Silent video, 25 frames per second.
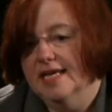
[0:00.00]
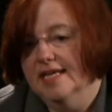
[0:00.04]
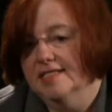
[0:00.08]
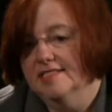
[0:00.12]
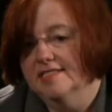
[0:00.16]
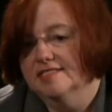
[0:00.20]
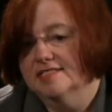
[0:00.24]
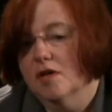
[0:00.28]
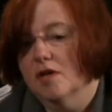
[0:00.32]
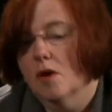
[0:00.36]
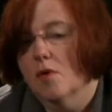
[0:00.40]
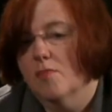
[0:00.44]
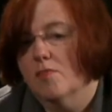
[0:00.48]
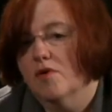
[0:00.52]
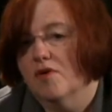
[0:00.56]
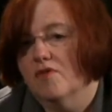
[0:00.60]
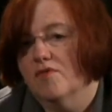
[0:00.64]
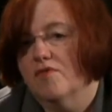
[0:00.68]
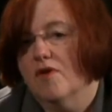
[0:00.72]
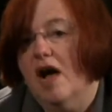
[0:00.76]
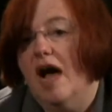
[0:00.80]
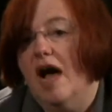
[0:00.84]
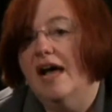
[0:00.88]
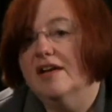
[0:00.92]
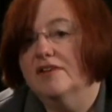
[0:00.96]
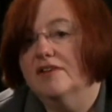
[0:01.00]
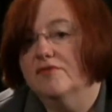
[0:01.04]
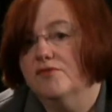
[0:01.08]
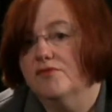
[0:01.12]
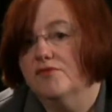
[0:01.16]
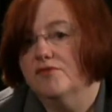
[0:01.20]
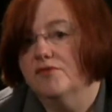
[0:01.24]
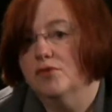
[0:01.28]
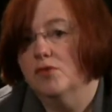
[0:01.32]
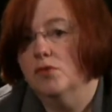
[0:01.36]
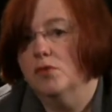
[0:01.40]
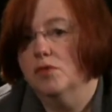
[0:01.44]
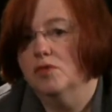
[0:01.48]
is provide
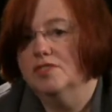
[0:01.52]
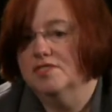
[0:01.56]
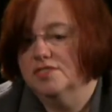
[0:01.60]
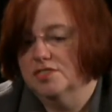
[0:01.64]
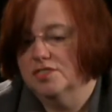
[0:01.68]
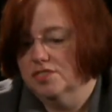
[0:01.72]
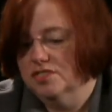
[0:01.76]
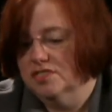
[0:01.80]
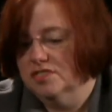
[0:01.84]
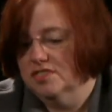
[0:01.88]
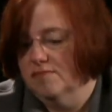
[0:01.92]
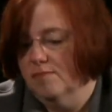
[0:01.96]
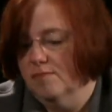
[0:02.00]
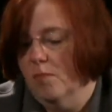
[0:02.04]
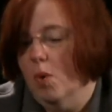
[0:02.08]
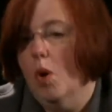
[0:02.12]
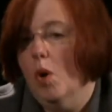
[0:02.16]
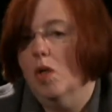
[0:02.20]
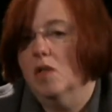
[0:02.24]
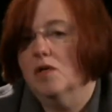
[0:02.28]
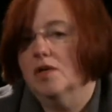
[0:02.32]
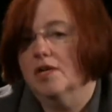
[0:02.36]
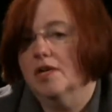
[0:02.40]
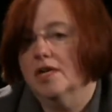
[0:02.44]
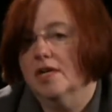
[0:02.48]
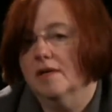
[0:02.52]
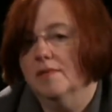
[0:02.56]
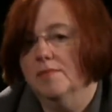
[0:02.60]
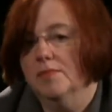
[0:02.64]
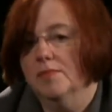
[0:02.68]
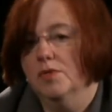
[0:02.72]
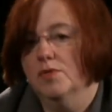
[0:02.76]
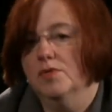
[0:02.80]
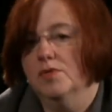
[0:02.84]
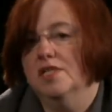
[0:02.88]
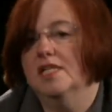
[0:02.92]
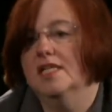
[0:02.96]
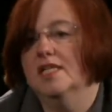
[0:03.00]
food to smaller
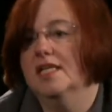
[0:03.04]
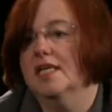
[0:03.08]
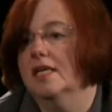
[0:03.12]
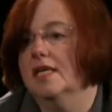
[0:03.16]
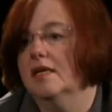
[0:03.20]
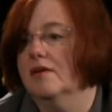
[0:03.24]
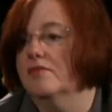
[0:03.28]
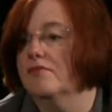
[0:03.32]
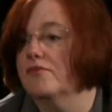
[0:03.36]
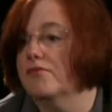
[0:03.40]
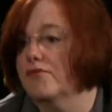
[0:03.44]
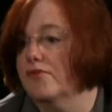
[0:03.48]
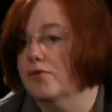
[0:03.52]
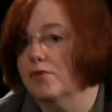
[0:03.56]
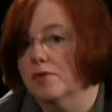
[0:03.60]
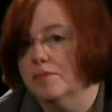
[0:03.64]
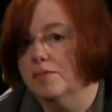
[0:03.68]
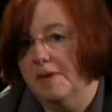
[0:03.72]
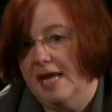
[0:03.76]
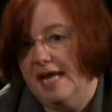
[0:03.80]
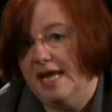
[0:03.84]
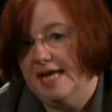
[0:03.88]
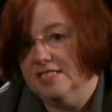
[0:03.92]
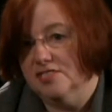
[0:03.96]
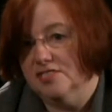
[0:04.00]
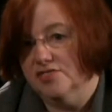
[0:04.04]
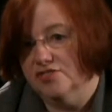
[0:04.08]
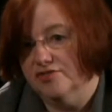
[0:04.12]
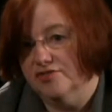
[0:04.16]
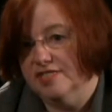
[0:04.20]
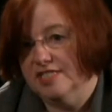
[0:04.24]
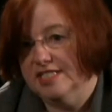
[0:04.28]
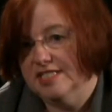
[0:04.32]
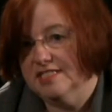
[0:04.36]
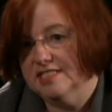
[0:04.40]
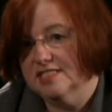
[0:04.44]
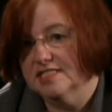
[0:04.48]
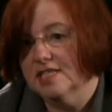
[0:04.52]
community food
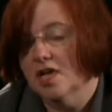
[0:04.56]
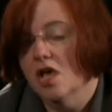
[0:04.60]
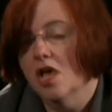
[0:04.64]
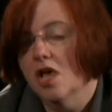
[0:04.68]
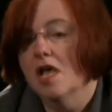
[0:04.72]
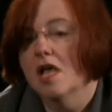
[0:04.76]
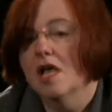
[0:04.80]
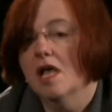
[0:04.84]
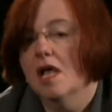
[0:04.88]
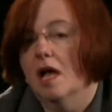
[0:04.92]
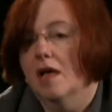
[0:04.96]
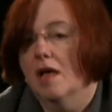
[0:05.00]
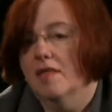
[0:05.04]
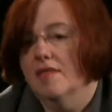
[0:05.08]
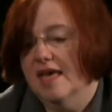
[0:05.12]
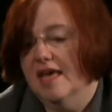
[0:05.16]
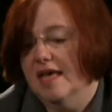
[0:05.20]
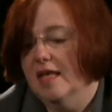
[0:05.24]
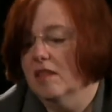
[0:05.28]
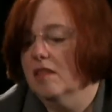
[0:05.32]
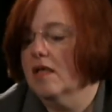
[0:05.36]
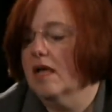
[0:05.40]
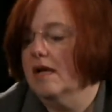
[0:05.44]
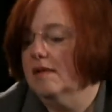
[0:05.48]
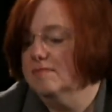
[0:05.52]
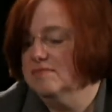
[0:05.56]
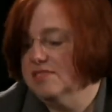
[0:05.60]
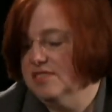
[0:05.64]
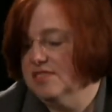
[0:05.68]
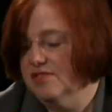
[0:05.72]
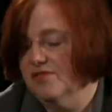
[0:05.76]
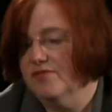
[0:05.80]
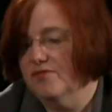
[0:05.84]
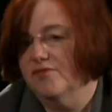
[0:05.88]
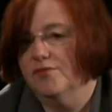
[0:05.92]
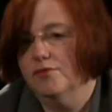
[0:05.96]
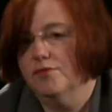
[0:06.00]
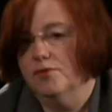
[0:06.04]
pantries. They'll come to
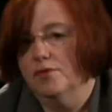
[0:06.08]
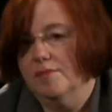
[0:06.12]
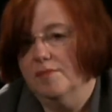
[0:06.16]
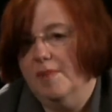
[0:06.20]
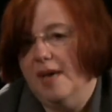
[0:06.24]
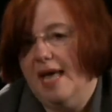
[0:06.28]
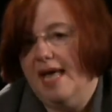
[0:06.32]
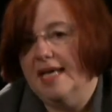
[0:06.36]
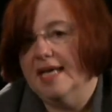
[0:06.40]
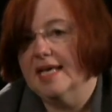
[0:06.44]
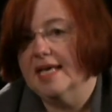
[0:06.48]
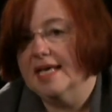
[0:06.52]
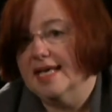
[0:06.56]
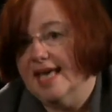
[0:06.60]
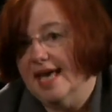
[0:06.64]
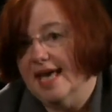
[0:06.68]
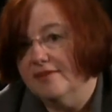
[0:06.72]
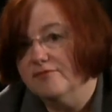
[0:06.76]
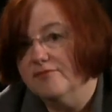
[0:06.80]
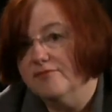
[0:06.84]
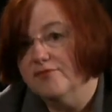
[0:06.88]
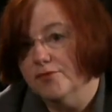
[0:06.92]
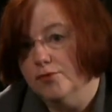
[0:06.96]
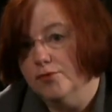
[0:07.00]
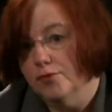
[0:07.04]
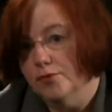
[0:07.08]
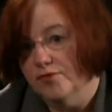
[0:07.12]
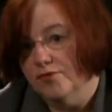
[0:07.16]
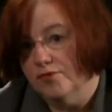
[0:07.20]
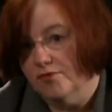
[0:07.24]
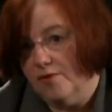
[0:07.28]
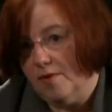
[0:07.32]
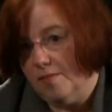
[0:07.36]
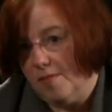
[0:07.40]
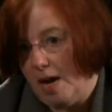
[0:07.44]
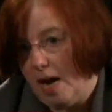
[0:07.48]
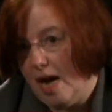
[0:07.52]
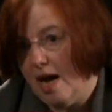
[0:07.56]
the food bank, get food
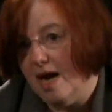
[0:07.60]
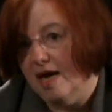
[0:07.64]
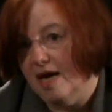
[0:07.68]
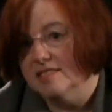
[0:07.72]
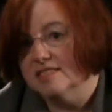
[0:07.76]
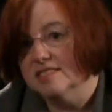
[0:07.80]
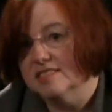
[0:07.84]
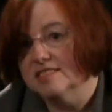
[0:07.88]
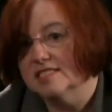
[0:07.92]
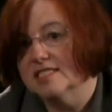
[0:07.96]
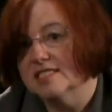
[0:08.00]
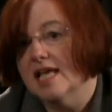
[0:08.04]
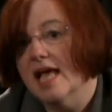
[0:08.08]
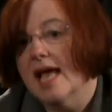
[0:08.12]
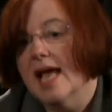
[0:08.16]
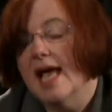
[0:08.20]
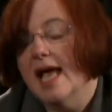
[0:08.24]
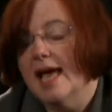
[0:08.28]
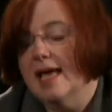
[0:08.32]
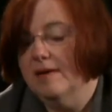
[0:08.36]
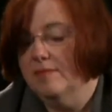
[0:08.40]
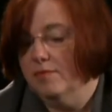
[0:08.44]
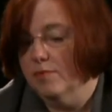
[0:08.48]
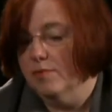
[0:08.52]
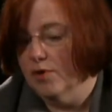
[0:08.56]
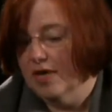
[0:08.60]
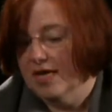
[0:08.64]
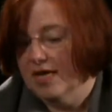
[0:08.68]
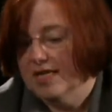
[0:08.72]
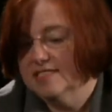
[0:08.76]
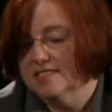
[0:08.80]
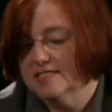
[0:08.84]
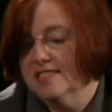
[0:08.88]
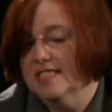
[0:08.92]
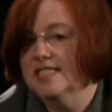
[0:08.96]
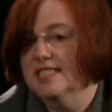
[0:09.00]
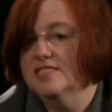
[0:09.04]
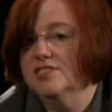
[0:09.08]
from us, and bring it
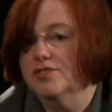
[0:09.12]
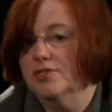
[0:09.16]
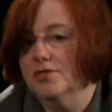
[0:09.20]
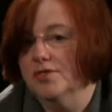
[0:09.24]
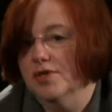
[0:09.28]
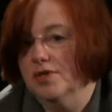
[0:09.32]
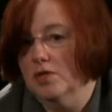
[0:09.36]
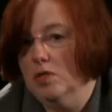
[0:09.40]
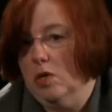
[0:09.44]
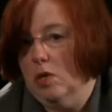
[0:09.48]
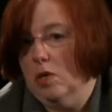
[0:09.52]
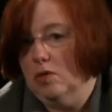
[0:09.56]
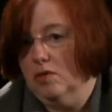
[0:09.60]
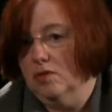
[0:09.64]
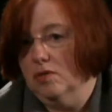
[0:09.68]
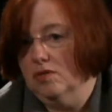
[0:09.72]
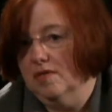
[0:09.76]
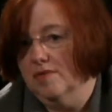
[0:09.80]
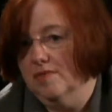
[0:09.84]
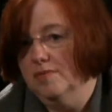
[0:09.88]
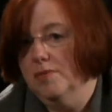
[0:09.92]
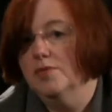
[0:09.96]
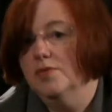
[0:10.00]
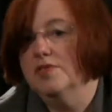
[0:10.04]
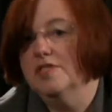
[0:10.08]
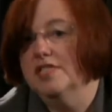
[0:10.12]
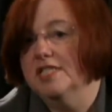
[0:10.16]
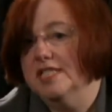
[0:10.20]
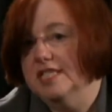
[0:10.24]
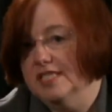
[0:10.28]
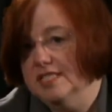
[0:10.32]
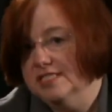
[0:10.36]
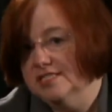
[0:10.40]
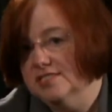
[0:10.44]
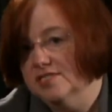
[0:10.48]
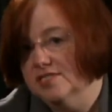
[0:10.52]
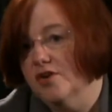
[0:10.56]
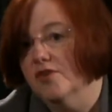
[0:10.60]
into their local community
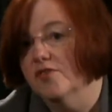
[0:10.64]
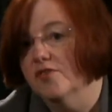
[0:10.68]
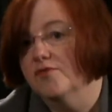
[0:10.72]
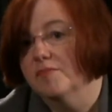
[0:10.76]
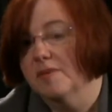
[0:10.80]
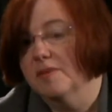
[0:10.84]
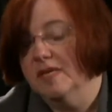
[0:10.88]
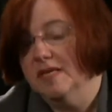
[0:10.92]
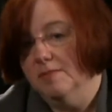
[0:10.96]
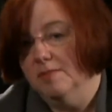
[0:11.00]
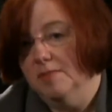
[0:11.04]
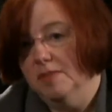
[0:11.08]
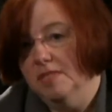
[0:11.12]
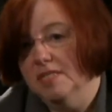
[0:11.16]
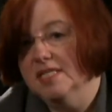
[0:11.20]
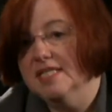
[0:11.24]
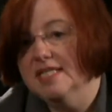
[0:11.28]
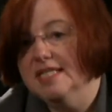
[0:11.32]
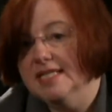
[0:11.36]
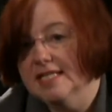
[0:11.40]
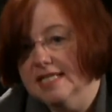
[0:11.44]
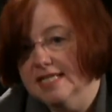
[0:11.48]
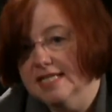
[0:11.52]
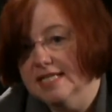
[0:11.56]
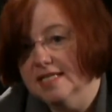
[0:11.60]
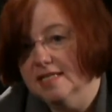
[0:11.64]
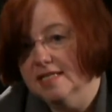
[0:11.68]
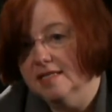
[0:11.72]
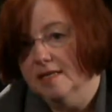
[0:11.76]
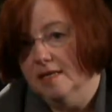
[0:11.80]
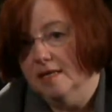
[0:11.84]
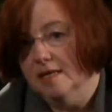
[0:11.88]
to serve people in need.